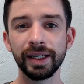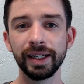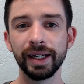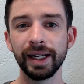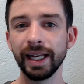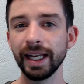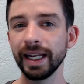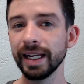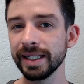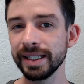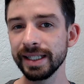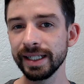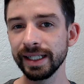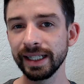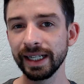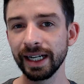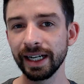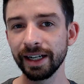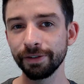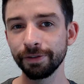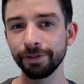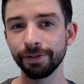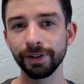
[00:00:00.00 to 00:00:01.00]
A C
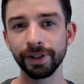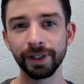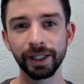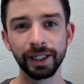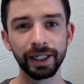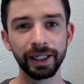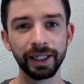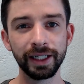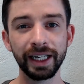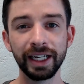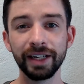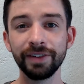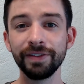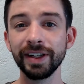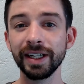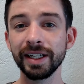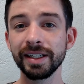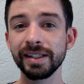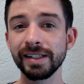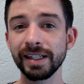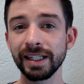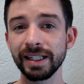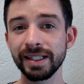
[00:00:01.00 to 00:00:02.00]
F, uh,
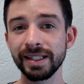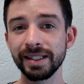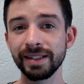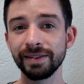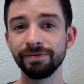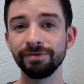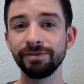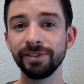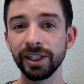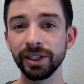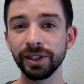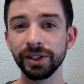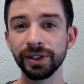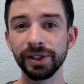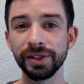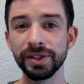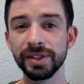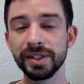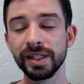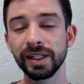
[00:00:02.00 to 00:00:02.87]
Advanced Custom Fields,